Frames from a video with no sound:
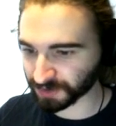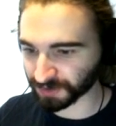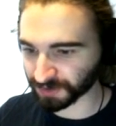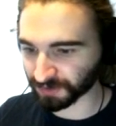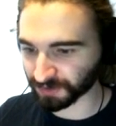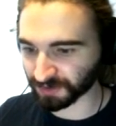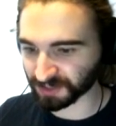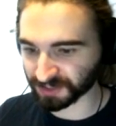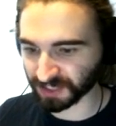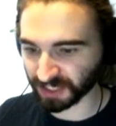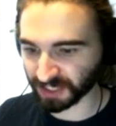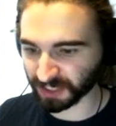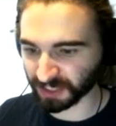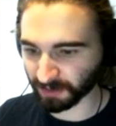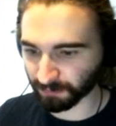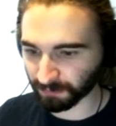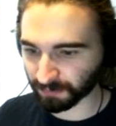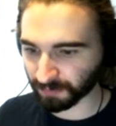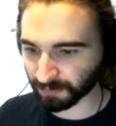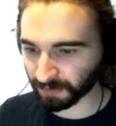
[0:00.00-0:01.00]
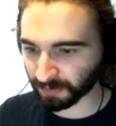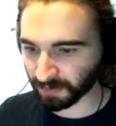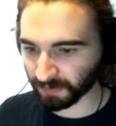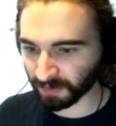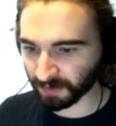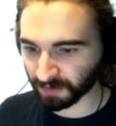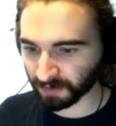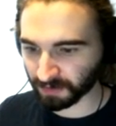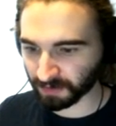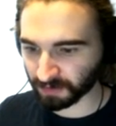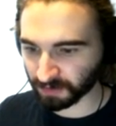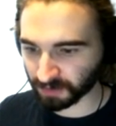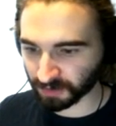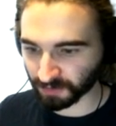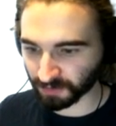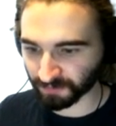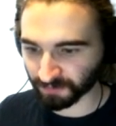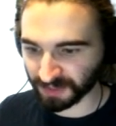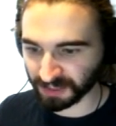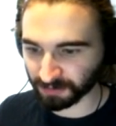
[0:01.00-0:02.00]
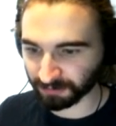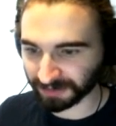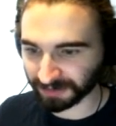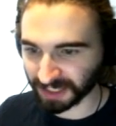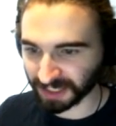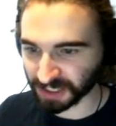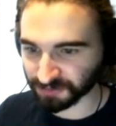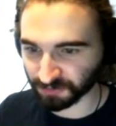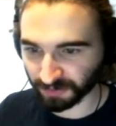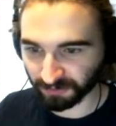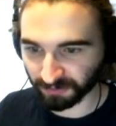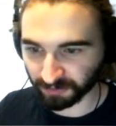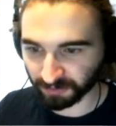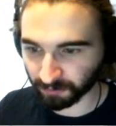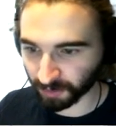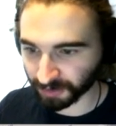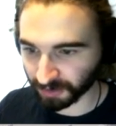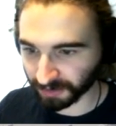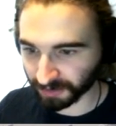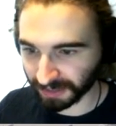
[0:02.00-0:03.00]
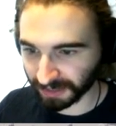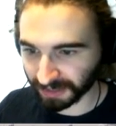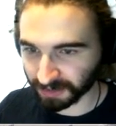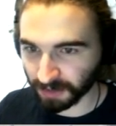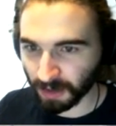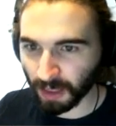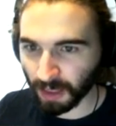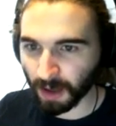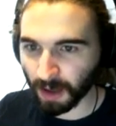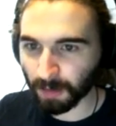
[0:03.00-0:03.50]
so there's like a convenient place for everybody on hand.